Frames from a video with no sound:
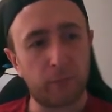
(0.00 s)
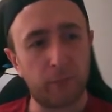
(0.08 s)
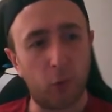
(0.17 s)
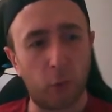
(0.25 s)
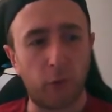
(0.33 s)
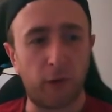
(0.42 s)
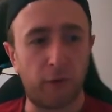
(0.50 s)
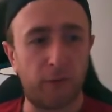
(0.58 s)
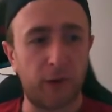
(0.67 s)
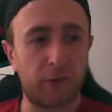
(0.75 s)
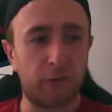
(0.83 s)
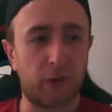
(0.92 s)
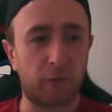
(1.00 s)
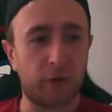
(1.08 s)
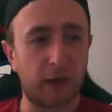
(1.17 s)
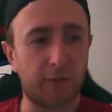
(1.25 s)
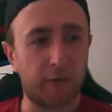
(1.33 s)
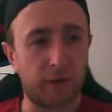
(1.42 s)
all those things come
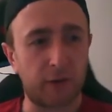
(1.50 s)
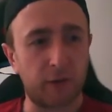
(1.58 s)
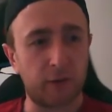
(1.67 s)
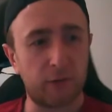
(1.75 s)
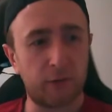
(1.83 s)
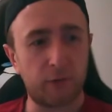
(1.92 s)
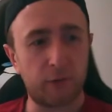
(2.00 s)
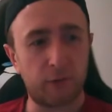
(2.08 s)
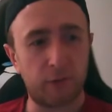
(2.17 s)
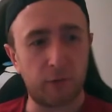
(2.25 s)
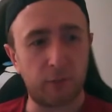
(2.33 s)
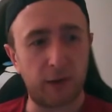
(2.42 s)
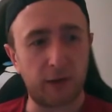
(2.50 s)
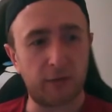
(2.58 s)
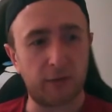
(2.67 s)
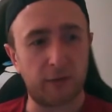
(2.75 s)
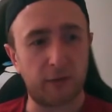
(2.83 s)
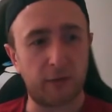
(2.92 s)
together to make
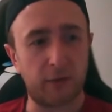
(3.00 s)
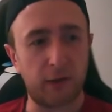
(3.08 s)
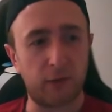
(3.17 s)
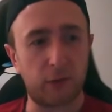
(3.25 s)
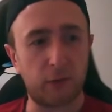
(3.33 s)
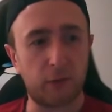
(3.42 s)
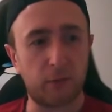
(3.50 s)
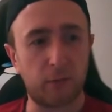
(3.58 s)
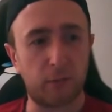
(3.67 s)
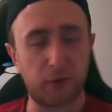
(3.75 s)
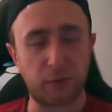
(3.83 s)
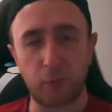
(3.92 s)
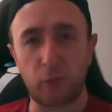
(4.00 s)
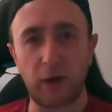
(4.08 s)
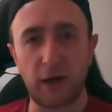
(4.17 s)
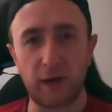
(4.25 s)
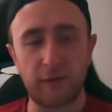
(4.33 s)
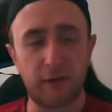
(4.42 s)
a scene look much more
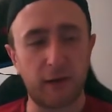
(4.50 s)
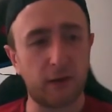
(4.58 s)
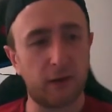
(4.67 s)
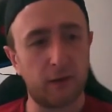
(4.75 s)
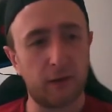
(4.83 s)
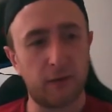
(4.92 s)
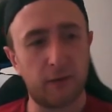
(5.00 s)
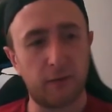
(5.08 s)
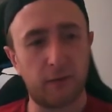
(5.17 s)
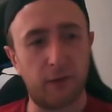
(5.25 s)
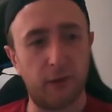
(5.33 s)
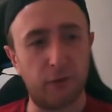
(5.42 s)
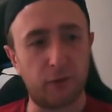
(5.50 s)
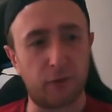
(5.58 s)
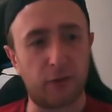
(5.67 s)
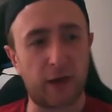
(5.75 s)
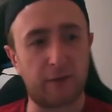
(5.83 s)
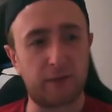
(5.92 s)
realistic than
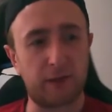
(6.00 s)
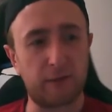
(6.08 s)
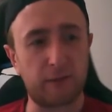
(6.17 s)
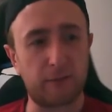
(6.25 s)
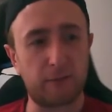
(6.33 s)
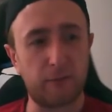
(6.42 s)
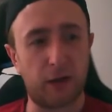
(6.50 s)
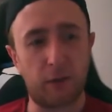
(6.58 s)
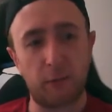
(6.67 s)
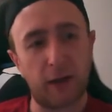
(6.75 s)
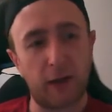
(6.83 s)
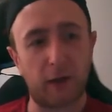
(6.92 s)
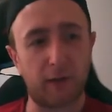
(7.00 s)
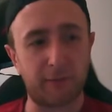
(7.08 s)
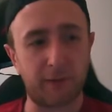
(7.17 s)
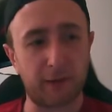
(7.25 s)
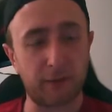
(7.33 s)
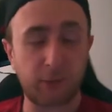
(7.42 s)
just having, you know, an AR
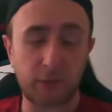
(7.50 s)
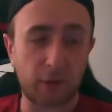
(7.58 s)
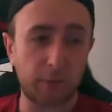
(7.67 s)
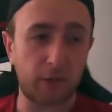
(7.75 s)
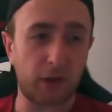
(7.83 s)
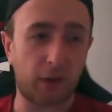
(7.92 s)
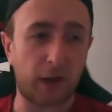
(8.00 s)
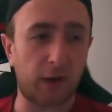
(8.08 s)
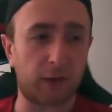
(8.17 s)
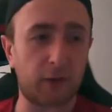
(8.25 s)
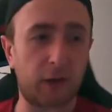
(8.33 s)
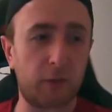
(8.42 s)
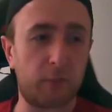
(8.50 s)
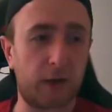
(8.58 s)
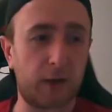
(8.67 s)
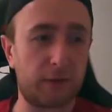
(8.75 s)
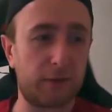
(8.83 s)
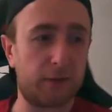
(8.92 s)
thing. But some, you know, AR's getting
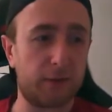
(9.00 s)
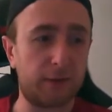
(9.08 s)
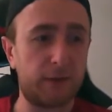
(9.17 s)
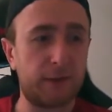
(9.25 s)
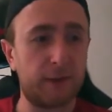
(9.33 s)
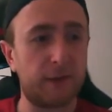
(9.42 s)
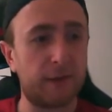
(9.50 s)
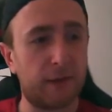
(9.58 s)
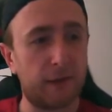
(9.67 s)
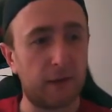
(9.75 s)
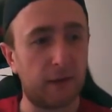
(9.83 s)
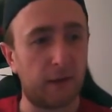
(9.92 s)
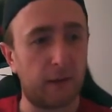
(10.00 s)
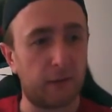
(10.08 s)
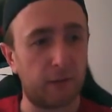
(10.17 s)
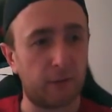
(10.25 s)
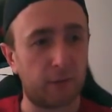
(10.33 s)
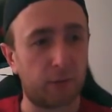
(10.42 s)
better, and
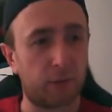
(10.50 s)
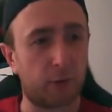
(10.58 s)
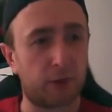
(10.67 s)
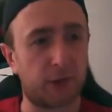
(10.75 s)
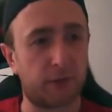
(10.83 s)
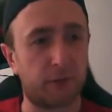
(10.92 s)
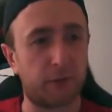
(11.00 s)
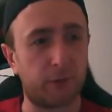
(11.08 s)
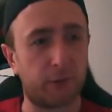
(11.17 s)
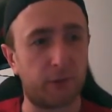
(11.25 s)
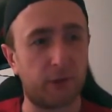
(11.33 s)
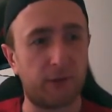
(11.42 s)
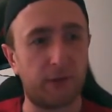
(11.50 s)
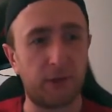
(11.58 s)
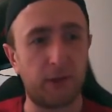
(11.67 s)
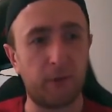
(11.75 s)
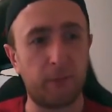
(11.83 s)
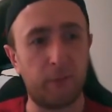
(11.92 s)
it's something to watch out for,
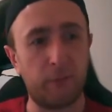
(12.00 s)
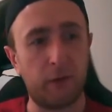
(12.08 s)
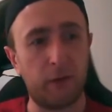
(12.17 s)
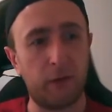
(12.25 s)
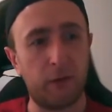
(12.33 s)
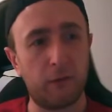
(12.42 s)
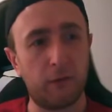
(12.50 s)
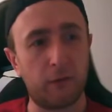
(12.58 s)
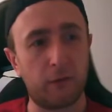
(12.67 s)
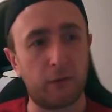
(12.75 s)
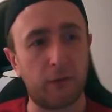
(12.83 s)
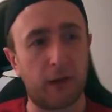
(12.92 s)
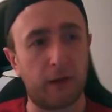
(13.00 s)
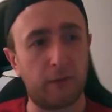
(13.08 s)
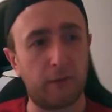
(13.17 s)
definitely. So yeah,